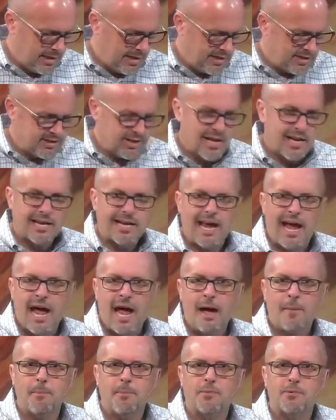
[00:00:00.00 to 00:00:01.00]
is like
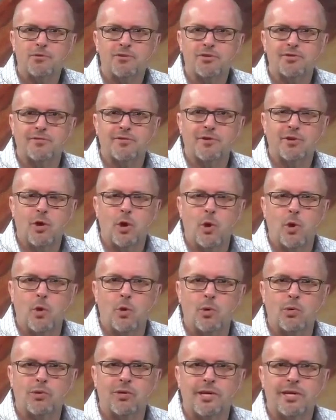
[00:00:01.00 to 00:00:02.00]
apples of
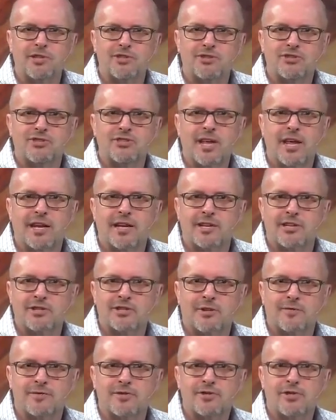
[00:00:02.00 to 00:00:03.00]
gold in
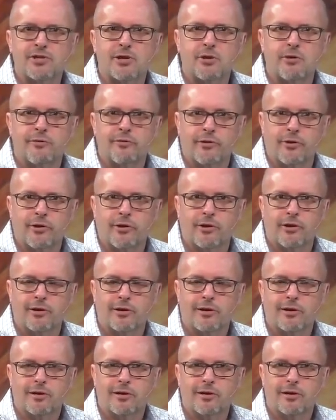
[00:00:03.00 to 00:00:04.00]
settings of silver.
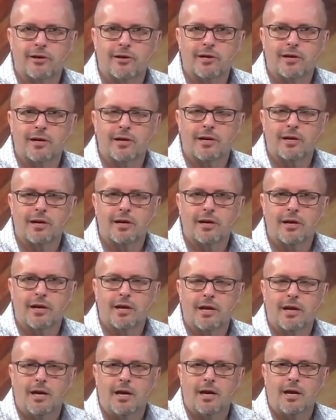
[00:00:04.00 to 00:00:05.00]

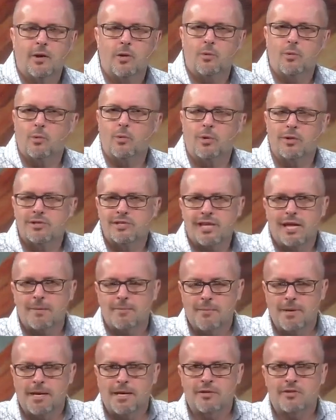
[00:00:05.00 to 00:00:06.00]
What does
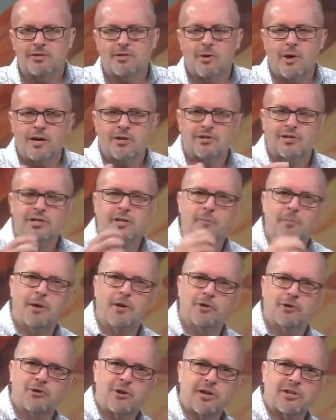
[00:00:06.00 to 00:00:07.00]
that mean? So actually the
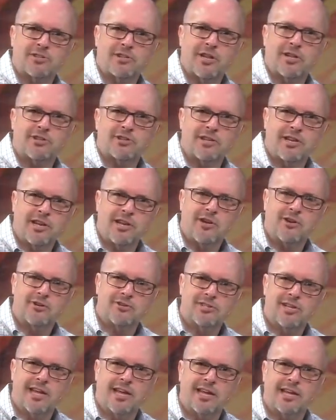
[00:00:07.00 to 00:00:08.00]
better translation here
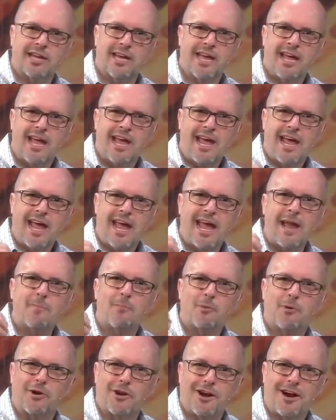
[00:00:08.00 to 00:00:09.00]
is like
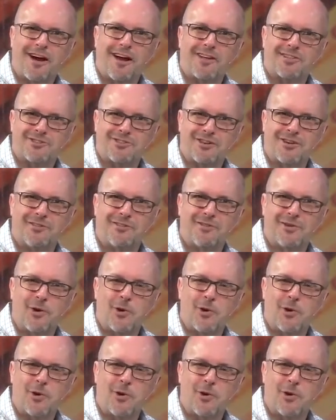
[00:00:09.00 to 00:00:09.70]
apricots of